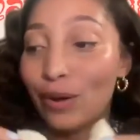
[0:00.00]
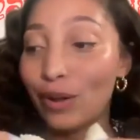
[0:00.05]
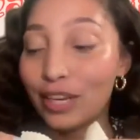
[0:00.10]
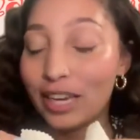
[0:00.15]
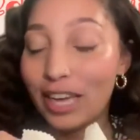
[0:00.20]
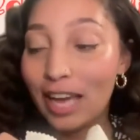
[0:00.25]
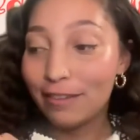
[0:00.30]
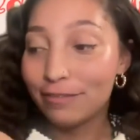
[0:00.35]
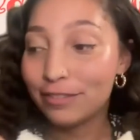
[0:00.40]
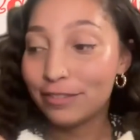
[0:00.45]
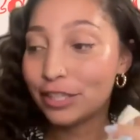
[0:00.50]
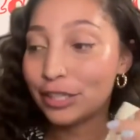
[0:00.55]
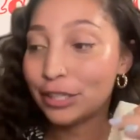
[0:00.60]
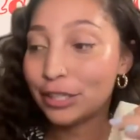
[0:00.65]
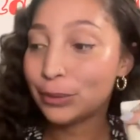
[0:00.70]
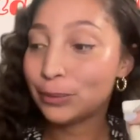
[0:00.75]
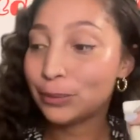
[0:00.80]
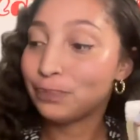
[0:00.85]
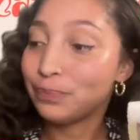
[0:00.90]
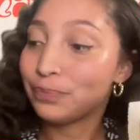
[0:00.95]
all you have to
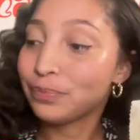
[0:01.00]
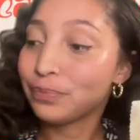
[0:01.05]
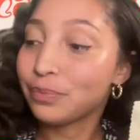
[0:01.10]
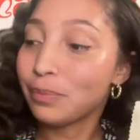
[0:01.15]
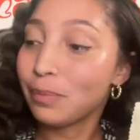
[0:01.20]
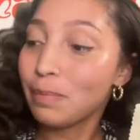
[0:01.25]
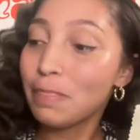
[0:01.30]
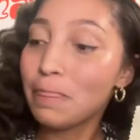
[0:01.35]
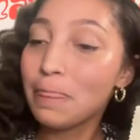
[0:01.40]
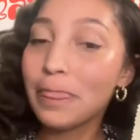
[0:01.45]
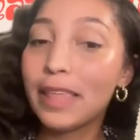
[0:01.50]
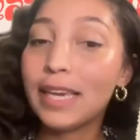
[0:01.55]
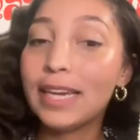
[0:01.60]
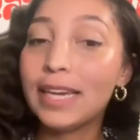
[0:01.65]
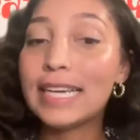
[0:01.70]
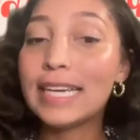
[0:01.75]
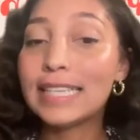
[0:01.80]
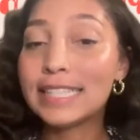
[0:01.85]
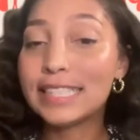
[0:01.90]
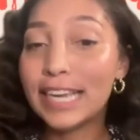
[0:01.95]
do
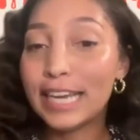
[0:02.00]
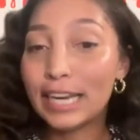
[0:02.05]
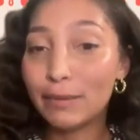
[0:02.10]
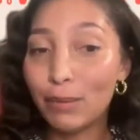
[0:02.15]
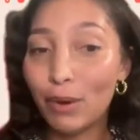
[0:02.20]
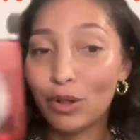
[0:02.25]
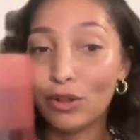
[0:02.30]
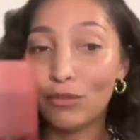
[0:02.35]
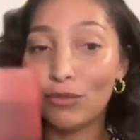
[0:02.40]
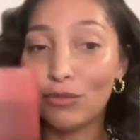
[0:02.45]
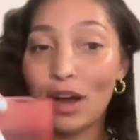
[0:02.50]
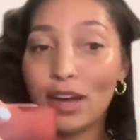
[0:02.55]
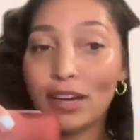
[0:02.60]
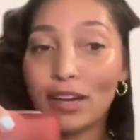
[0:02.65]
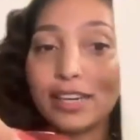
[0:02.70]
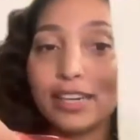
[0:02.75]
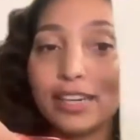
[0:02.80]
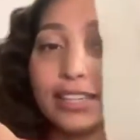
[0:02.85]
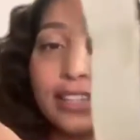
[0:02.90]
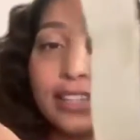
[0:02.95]
is get a bowl of
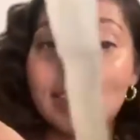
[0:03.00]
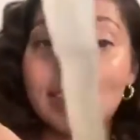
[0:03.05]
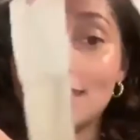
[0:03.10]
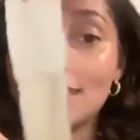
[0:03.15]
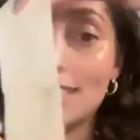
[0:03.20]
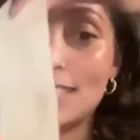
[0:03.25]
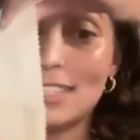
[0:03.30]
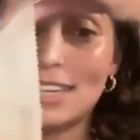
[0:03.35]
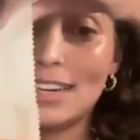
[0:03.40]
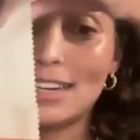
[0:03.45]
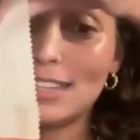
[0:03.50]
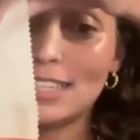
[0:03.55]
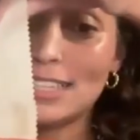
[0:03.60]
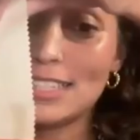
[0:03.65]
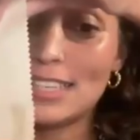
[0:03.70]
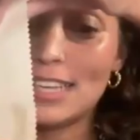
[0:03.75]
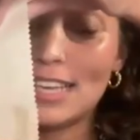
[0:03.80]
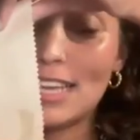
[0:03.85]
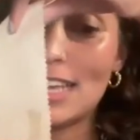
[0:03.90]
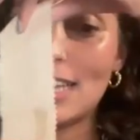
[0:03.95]
water, dunk
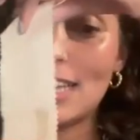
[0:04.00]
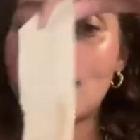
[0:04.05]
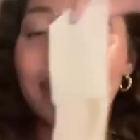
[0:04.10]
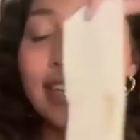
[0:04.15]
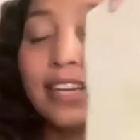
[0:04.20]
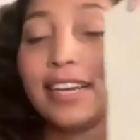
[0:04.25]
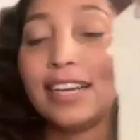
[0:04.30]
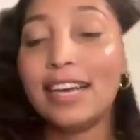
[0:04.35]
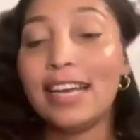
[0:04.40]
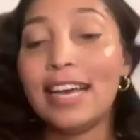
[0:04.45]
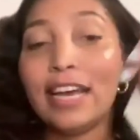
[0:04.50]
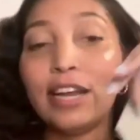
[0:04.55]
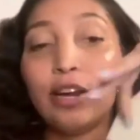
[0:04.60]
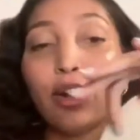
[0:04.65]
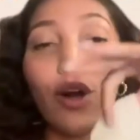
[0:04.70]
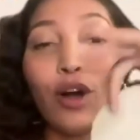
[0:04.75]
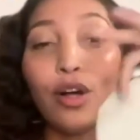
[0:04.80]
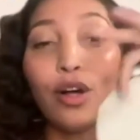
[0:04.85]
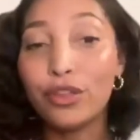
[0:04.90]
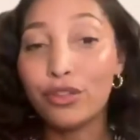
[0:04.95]
this in, and
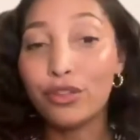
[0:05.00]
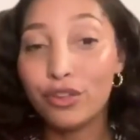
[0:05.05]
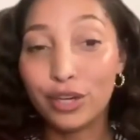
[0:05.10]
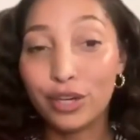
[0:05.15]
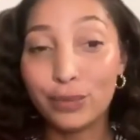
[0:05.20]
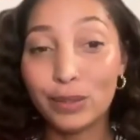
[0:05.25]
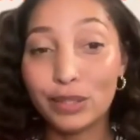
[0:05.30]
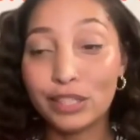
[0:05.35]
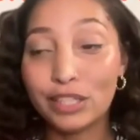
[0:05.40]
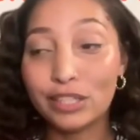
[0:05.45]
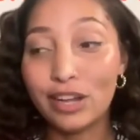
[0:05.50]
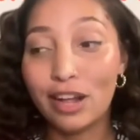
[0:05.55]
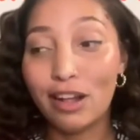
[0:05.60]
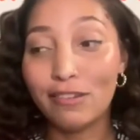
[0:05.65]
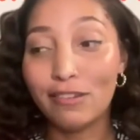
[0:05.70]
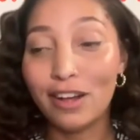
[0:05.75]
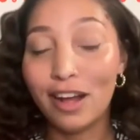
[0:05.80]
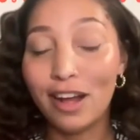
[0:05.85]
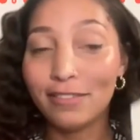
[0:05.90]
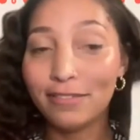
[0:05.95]
all the sugar will
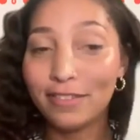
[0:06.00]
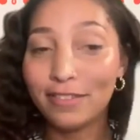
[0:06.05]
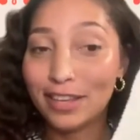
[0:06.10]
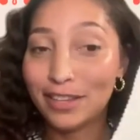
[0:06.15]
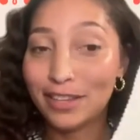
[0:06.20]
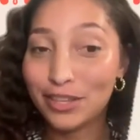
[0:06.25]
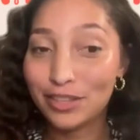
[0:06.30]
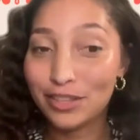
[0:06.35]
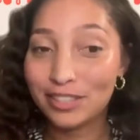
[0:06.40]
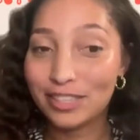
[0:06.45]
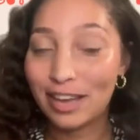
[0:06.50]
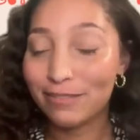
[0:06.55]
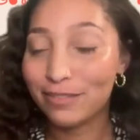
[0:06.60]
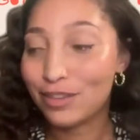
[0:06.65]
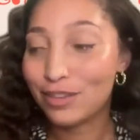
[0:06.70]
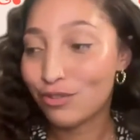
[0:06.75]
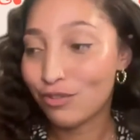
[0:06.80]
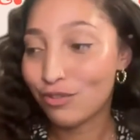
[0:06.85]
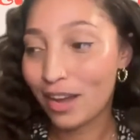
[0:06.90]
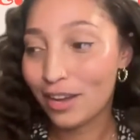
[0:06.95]
dissolve off, and then you just have
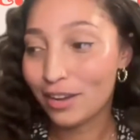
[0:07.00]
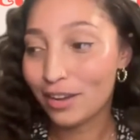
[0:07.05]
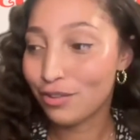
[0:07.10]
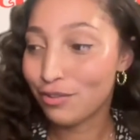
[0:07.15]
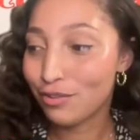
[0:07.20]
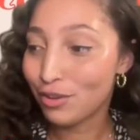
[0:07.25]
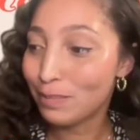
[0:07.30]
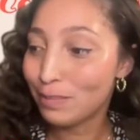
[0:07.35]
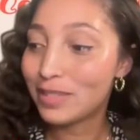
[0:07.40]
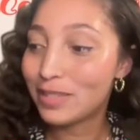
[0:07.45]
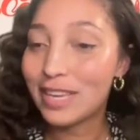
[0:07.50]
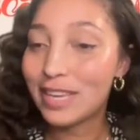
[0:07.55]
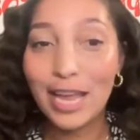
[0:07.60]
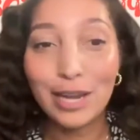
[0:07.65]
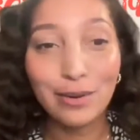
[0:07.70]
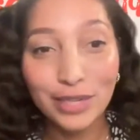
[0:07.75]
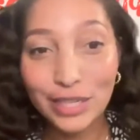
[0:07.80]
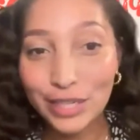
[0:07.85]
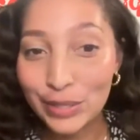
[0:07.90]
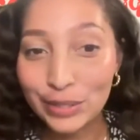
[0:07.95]
to dry your strips
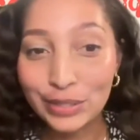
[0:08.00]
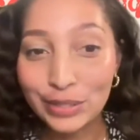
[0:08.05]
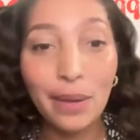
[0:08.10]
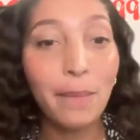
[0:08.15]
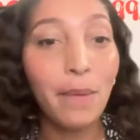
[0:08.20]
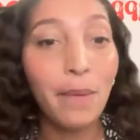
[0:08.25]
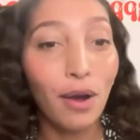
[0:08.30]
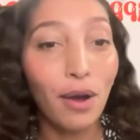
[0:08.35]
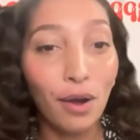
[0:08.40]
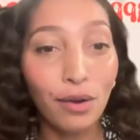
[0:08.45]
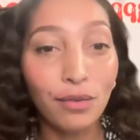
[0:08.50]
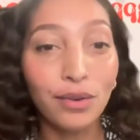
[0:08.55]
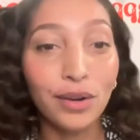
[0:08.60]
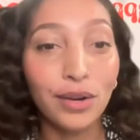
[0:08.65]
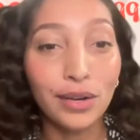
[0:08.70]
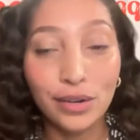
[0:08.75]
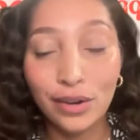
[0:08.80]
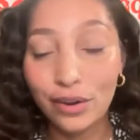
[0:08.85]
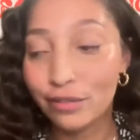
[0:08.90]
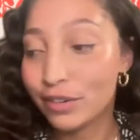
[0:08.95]
and reuse them over
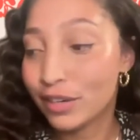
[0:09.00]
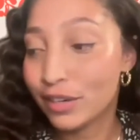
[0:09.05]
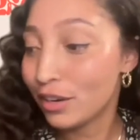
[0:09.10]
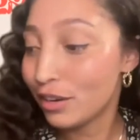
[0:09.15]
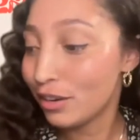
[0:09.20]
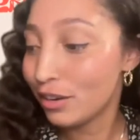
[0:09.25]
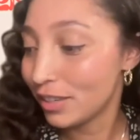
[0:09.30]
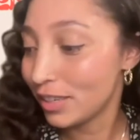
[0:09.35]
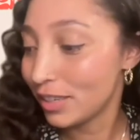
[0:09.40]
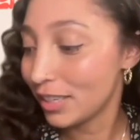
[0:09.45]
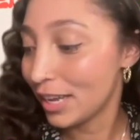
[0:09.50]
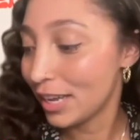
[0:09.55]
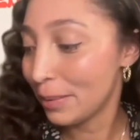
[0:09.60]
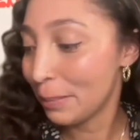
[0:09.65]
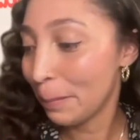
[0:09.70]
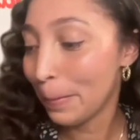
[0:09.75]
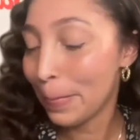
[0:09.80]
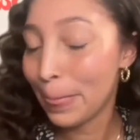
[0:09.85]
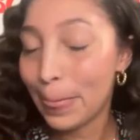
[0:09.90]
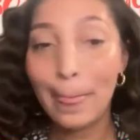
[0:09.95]
and over and over
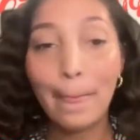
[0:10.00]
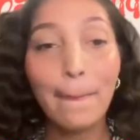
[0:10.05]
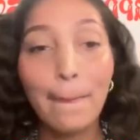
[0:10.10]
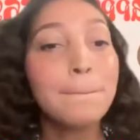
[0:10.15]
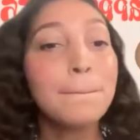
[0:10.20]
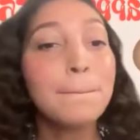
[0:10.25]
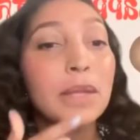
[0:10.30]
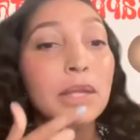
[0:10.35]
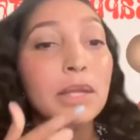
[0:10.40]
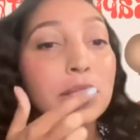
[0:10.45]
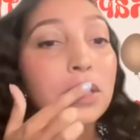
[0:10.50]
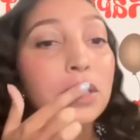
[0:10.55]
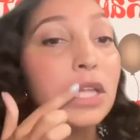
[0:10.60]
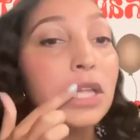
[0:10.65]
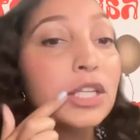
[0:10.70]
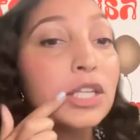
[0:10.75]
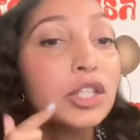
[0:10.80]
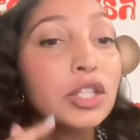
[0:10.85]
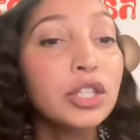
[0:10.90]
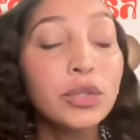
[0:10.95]
again. So
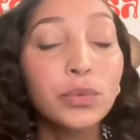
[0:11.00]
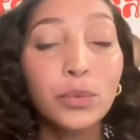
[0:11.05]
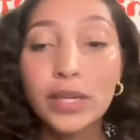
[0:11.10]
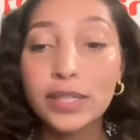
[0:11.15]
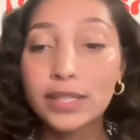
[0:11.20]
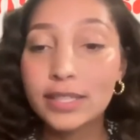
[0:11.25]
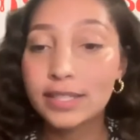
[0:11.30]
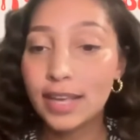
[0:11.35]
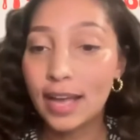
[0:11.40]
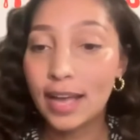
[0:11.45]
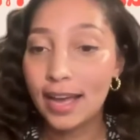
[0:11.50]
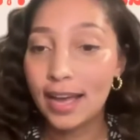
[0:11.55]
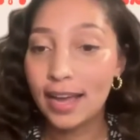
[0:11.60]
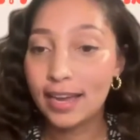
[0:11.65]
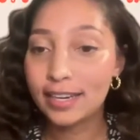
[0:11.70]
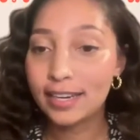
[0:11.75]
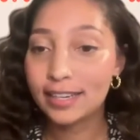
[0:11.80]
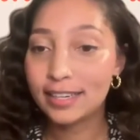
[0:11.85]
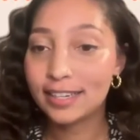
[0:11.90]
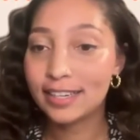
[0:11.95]
that's just one
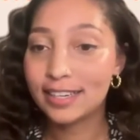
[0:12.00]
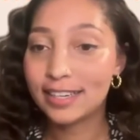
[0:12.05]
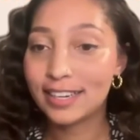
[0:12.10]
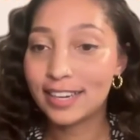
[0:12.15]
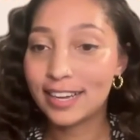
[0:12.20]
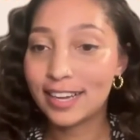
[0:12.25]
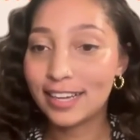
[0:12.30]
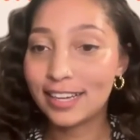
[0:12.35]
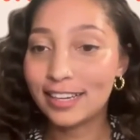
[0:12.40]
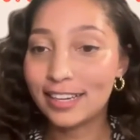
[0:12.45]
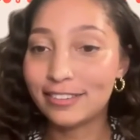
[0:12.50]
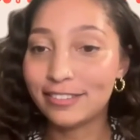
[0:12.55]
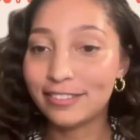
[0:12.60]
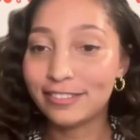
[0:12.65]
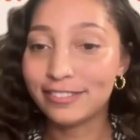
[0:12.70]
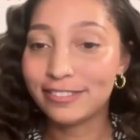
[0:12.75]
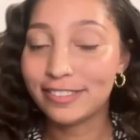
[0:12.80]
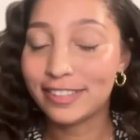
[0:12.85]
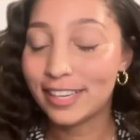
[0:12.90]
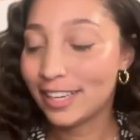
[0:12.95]
side
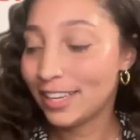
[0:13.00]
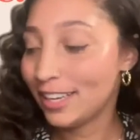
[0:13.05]
of